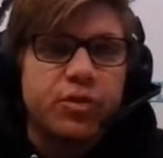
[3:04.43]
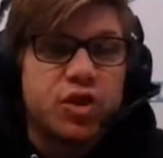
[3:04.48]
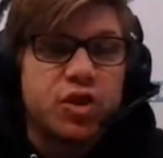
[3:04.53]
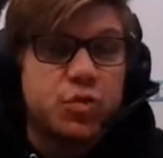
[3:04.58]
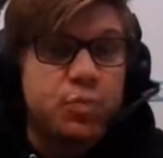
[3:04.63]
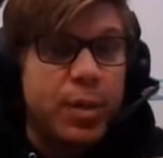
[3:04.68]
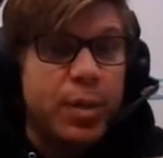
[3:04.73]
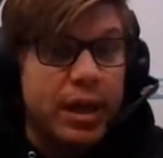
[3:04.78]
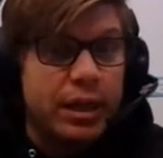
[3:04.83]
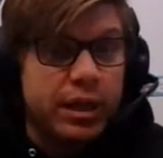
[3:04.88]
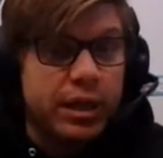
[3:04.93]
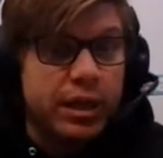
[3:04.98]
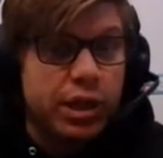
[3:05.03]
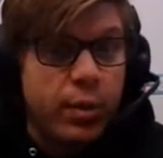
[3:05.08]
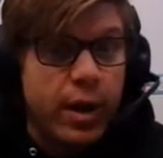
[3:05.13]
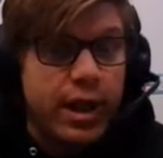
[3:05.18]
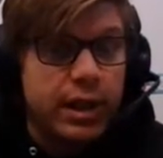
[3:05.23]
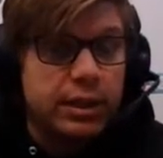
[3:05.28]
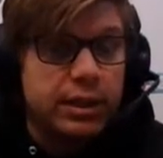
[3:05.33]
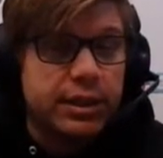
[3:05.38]
Spell it
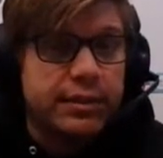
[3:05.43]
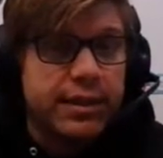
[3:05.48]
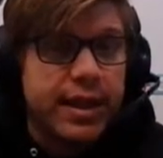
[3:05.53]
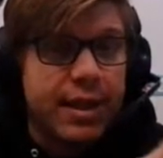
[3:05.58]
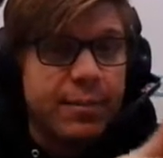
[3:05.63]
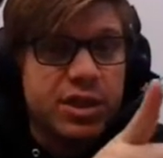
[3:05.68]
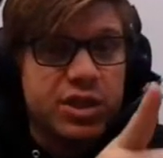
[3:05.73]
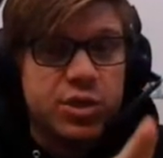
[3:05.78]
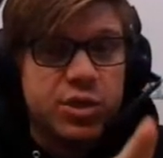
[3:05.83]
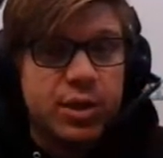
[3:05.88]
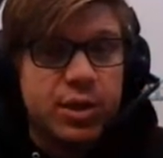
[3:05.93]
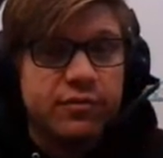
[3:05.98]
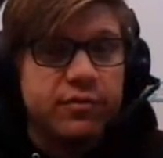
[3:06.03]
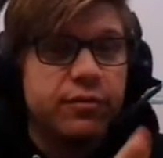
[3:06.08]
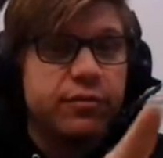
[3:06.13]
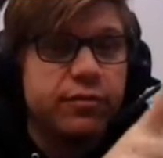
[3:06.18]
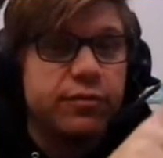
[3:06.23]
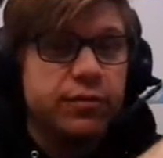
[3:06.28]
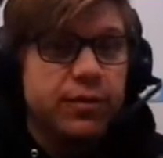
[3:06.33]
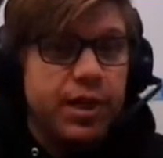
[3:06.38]
correctly. That means you have to
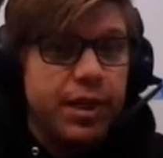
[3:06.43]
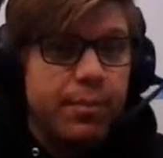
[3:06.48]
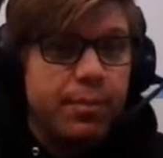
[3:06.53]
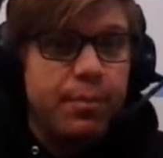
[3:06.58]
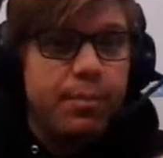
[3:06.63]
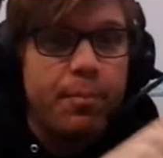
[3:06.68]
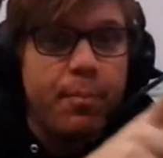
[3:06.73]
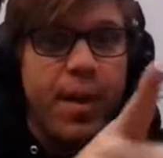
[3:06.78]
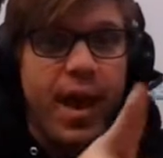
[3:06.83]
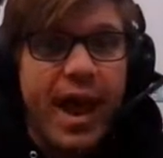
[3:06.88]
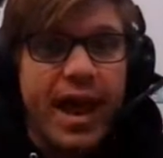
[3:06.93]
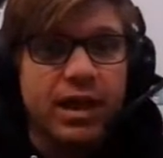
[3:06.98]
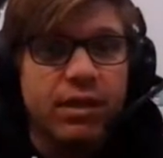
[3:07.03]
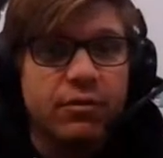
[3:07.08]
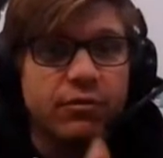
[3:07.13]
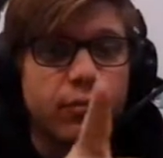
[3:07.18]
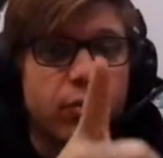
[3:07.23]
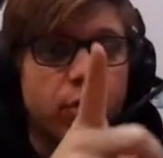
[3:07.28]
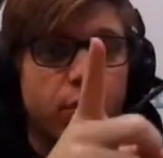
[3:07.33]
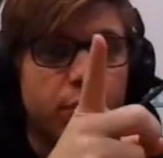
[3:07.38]
flip back
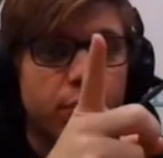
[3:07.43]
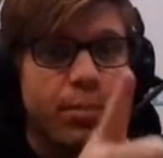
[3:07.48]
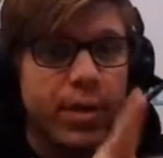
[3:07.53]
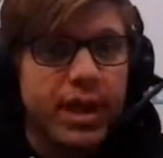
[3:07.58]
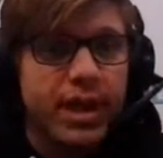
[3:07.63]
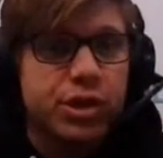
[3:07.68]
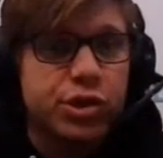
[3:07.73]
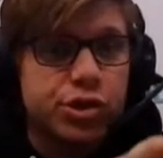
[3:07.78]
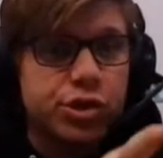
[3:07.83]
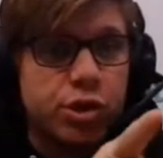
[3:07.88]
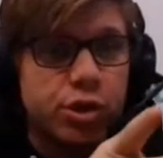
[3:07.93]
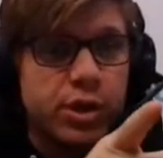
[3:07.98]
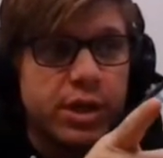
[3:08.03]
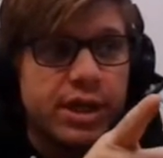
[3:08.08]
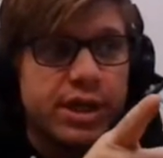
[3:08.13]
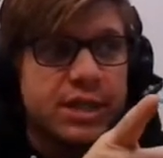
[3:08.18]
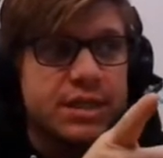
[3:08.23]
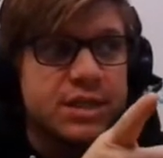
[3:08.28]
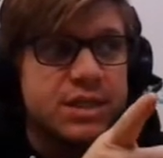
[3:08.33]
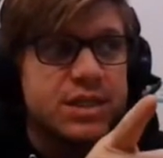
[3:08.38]
and forth. Make sure
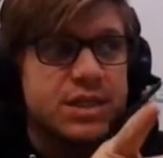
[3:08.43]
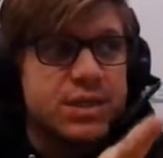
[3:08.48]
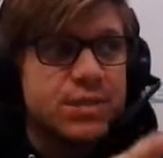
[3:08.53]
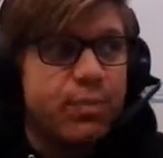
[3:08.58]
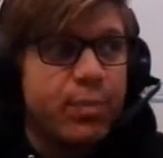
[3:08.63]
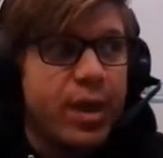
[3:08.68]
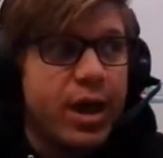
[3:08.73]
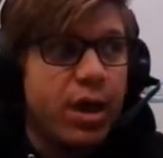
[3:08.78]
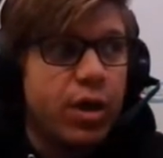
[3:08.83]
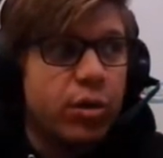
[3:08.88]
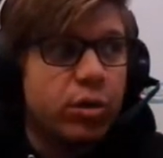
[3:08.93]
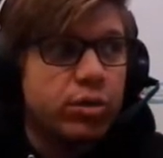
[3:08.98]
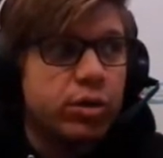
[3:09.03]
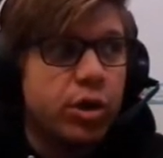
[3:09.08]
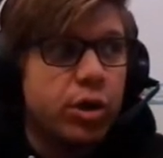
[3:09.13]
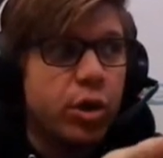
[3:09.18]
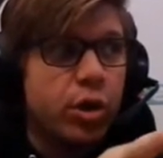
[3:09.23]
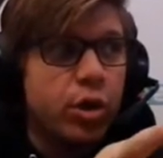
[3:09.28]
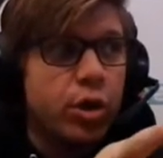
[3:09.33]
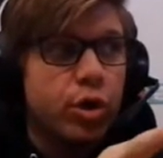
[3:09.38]
it is spelled
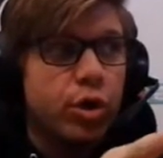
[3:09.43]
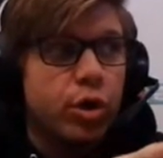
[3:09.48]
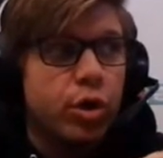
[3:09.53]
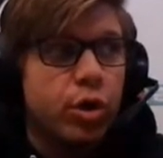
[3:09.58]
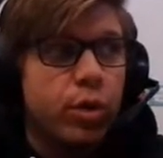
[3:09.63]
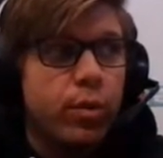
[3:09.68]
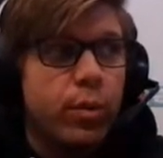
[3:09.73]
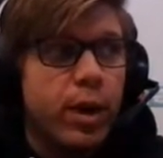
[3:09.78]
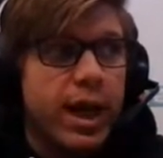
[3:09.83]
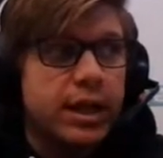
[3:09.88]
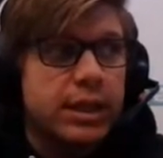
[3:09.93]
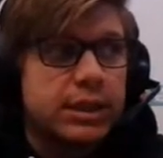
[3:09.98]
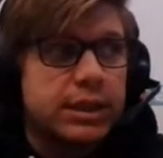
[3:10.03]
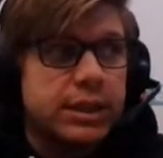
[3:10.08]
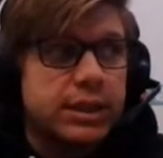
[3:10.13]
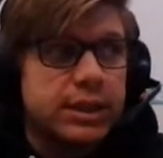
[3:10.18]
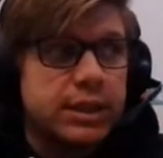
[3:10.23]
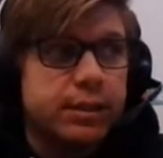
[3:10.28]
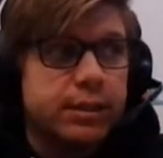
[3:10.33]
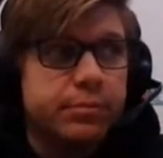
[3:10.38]

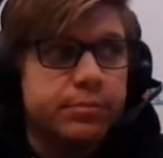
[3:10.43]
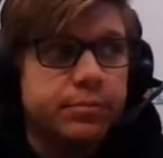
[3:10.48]
correctly.